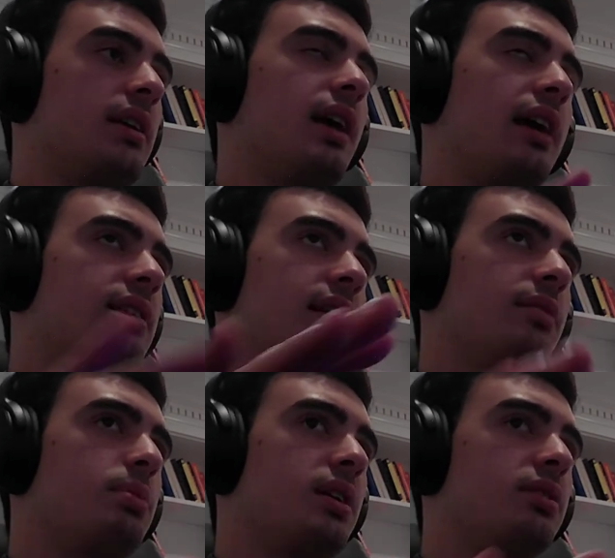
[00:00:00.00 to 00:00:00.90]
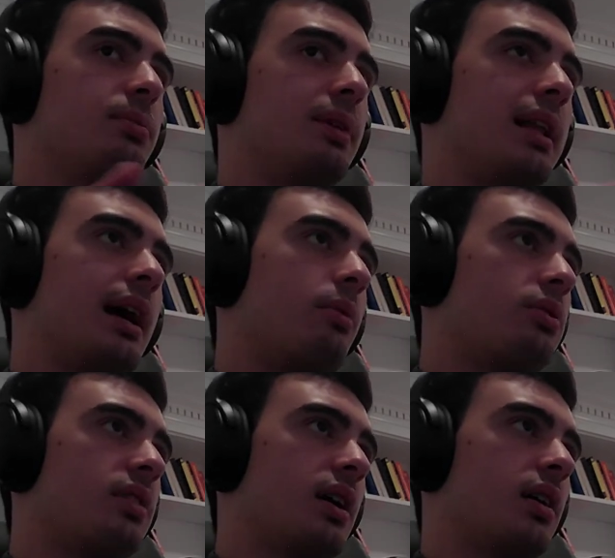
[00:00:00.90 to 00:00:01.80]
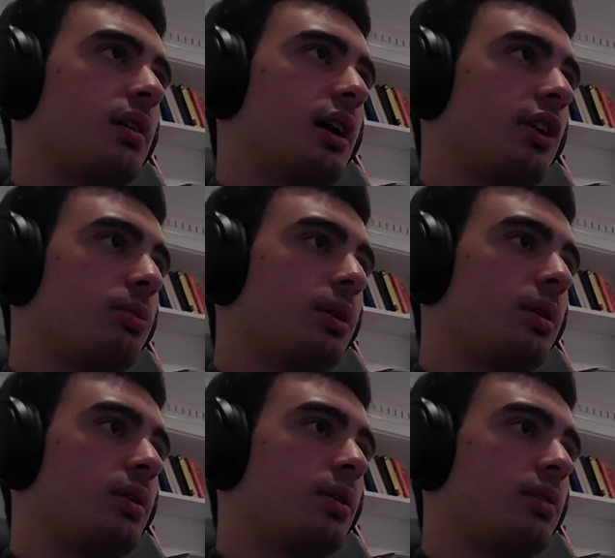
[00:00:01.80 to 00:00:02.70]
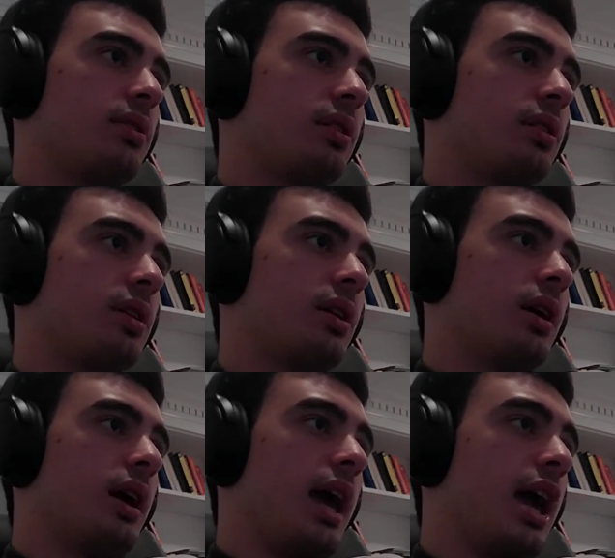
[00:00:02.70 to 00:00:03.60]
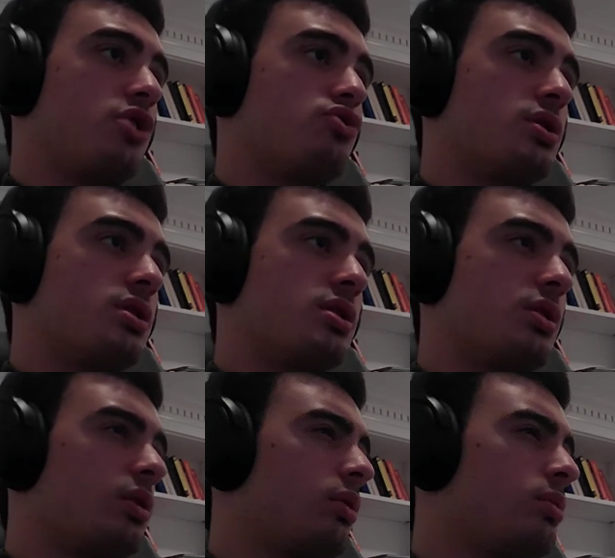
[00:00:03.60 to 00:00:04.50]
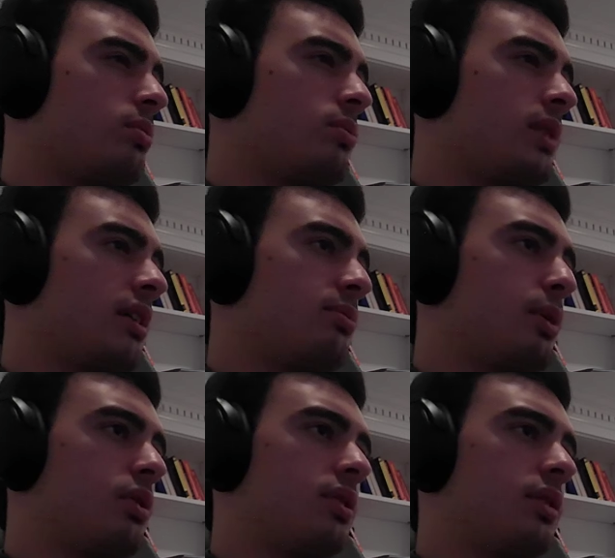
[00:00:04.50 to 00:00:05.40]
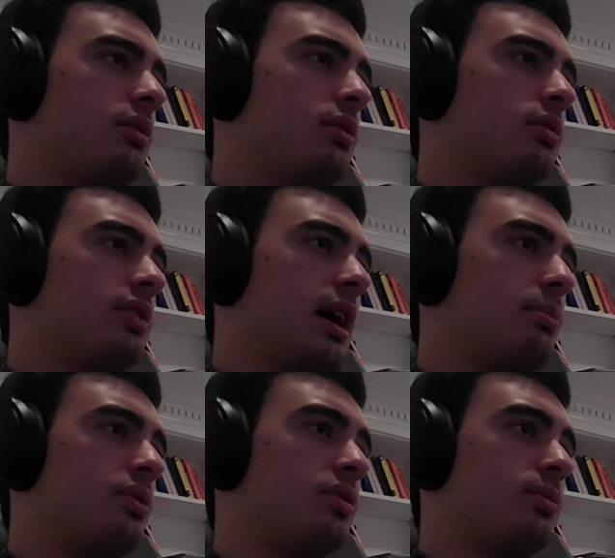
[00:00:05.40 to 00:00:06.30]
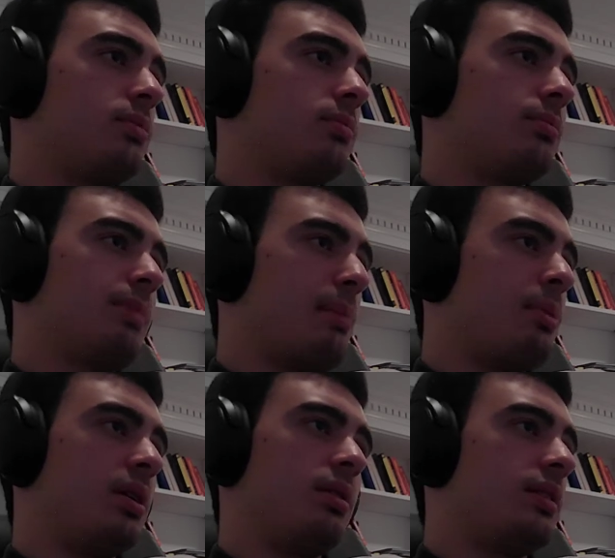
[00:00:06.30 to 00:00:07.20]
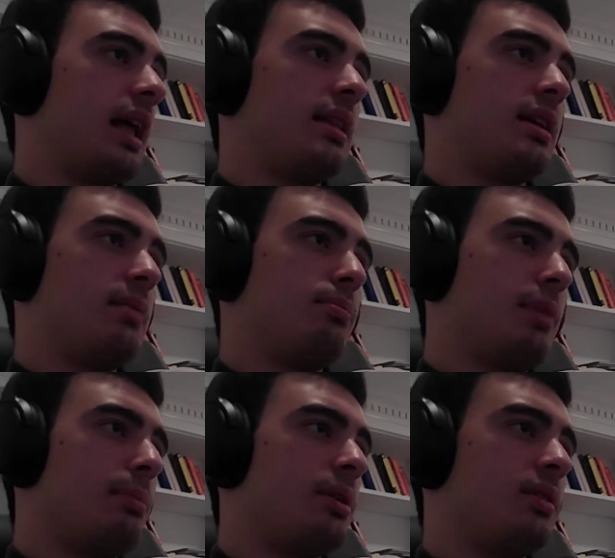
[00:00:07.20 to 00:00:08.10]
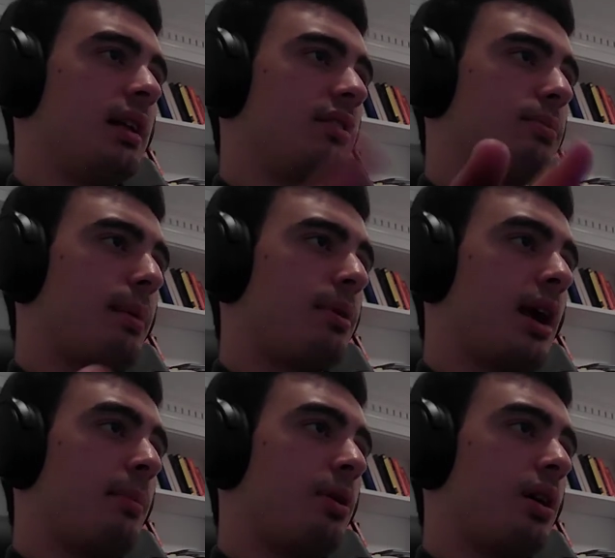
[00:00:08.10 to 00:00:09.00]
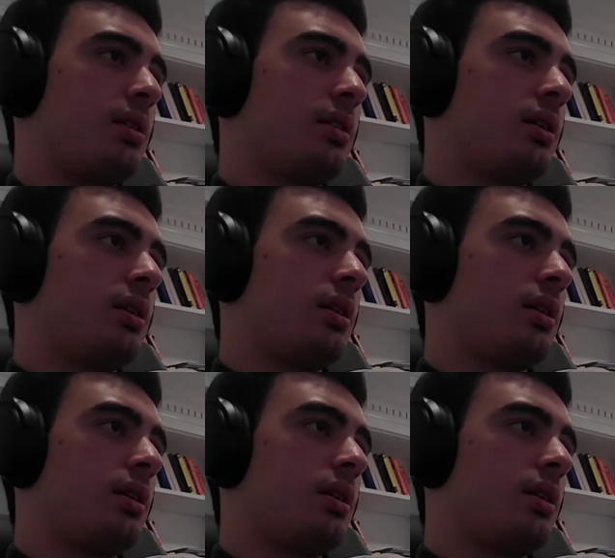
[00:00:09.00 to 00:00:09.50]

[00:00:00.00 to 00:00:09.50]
he had the elite peaks, but right now I would say expert or skilled. Adrian, don't know who that is. Bonnie, don't know. Cypress, member. Denny, member. Denix, member. Emirhan.